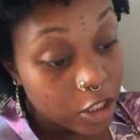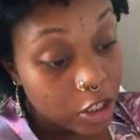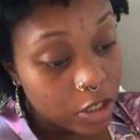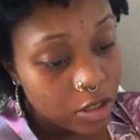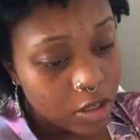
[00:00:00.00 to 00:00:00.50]
and
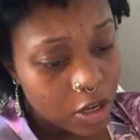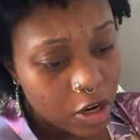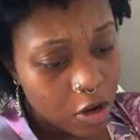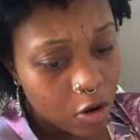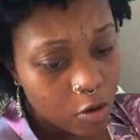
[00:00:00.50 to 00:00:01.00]
just,
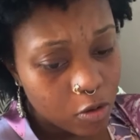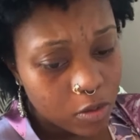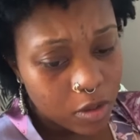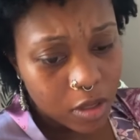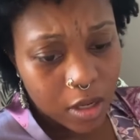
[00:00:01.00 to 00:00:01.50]
you
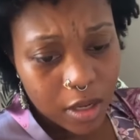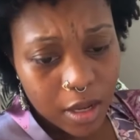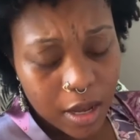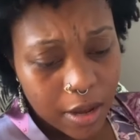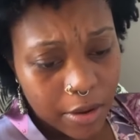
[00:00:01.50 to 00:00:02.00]
know,
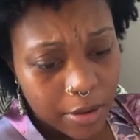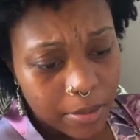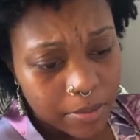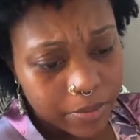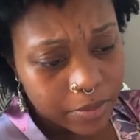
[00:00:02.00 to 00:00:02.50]

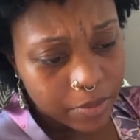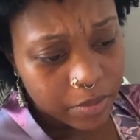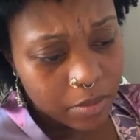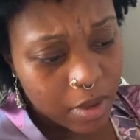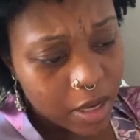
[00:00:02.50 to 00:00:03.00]
um,
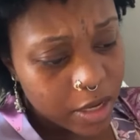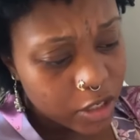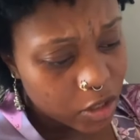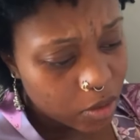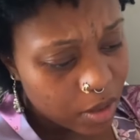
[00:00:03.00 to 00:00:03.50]

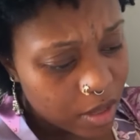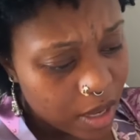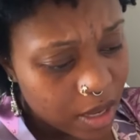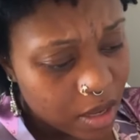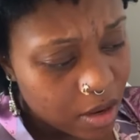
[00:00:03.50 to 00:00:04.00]
making sure
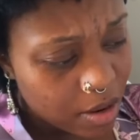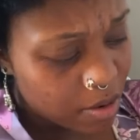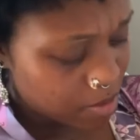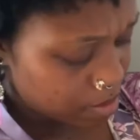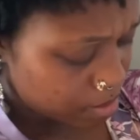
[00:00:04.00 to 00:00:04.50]
that, you
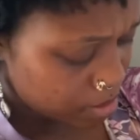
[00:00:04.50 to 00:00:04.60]
know,